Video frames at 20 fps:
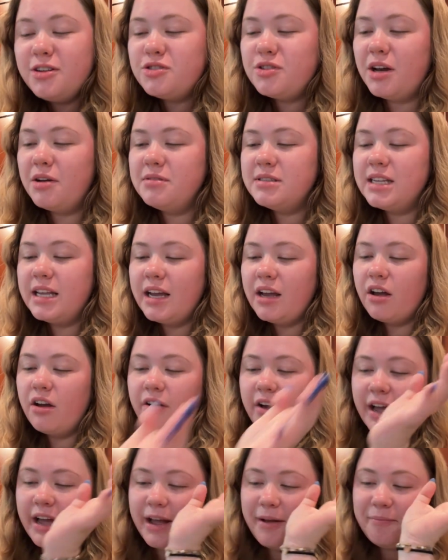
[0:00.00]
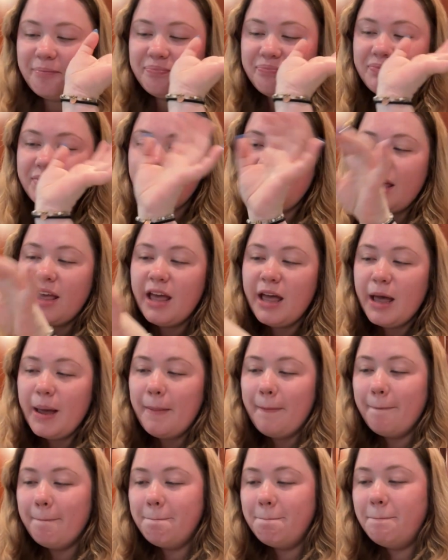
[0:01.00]
So I was like, okay.
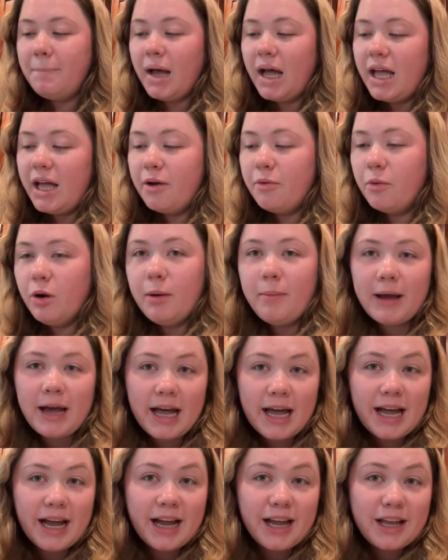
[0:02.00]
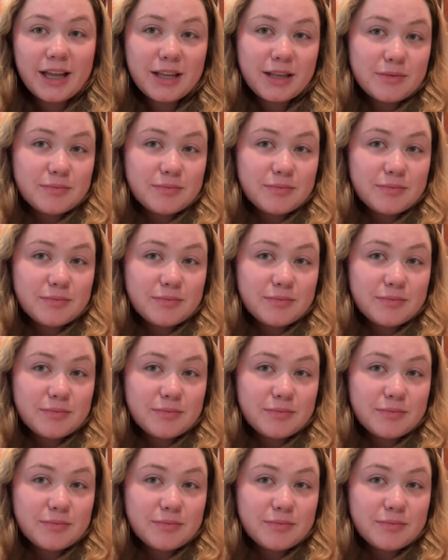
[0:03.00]
But we're back.